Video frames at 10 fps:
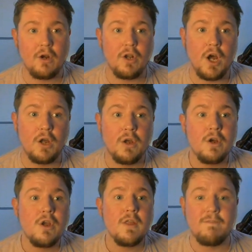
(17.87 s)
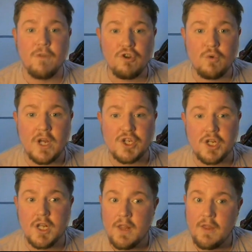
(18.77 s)
Now, the first
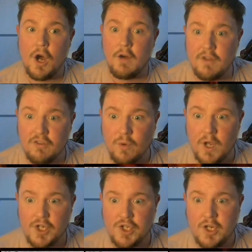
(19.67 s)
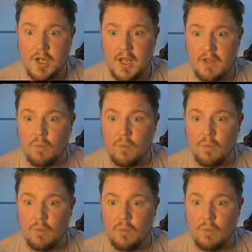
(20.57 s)
question, the obvious question is,